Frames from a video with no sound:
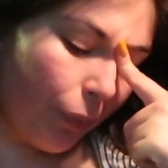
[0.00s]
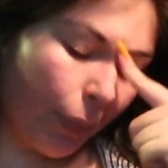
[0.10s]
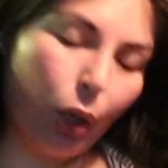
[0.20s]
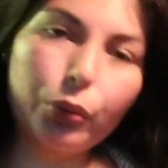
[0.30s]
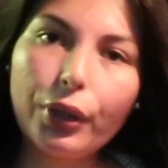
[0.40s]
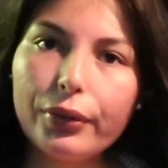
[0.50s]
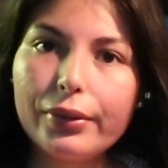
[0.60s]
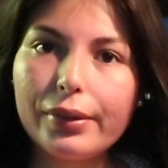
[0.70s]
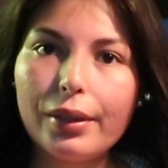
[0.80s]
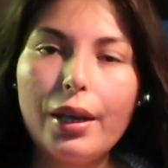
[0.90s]

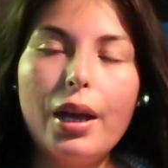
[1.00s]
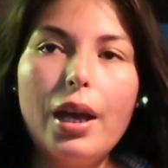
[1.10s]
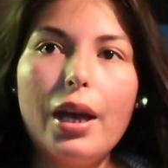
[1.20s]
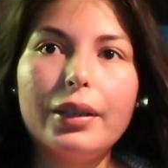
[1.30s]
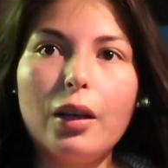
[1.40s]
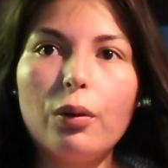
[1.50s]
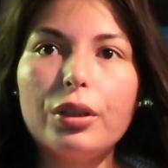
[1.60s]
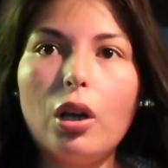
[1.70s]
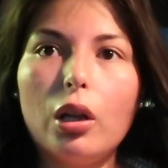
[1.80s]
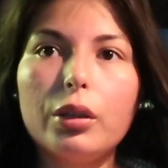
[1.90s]
Melrose, and now
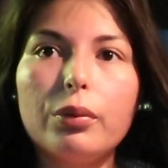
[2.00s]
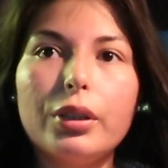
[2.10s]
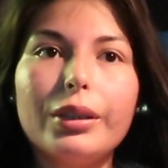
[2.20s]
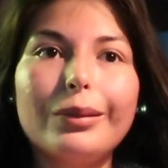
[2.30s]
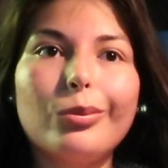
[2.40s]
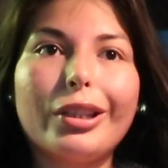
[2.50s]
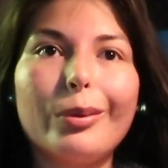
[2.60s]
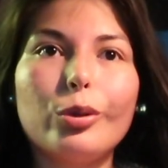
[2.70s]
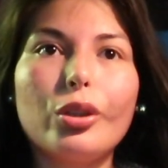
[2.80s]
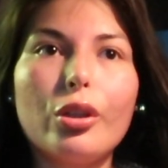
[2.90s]
we're in Hollywood. We
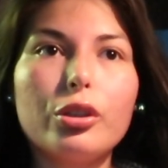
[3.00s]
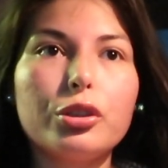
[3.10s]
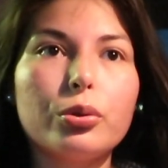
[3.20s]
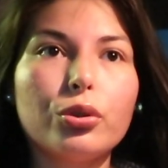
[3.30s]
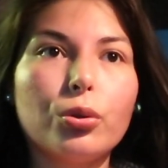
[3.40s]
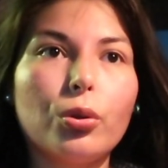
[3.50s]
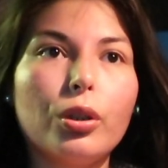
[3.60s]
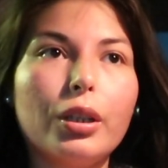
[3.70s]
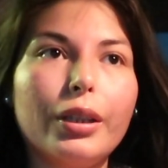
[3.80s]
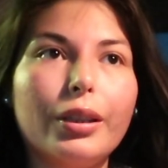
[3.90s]
came to another shoe
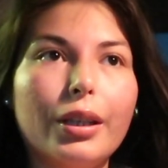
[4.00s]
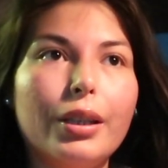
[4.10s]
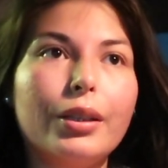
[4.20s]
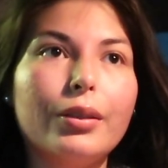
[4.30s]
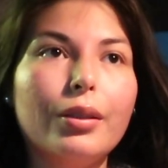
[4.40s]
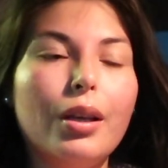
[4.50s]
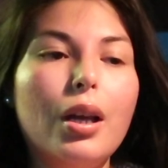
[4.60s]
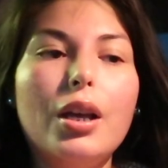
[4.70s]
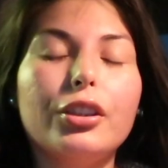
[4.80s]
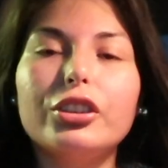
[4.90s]
store, and then
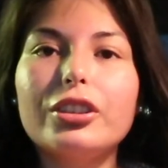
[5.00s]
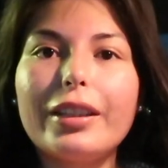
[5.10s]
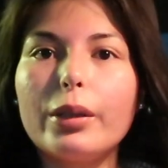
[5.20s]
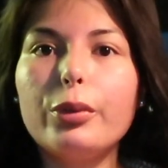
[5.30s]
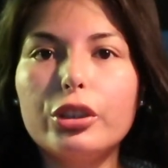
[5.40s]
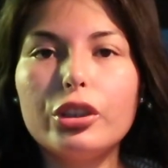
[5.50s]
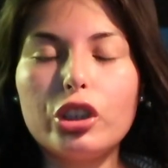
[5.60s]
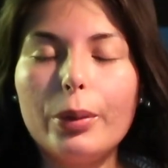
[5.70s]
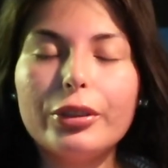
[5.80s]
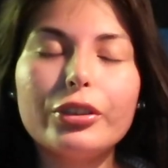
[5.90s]
there's just like a bunch of
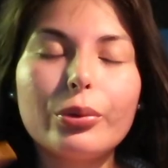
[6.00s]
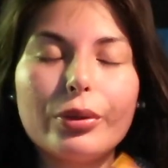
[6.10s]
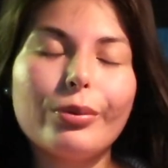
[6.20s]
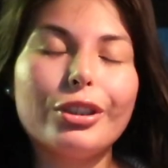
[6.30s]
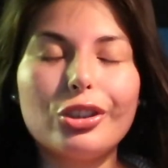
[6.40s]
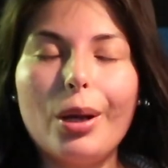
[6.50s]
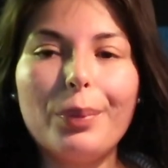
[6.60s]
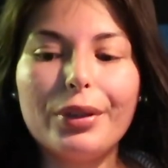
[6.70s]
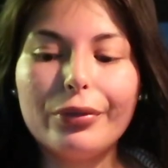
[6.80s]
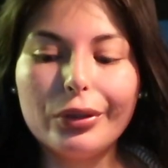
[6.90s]
shops here, so we went
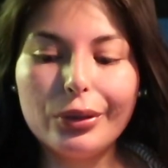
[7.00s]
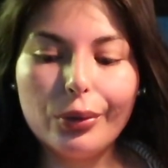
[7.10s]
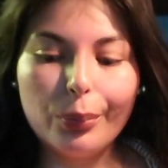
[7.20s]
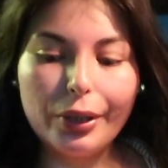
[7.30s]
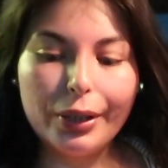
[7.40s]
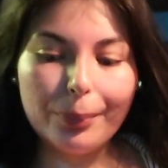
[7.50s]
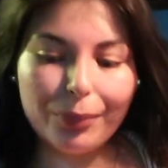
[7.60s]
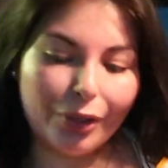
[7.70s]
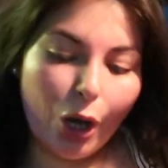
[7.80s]
shopping for a little bit.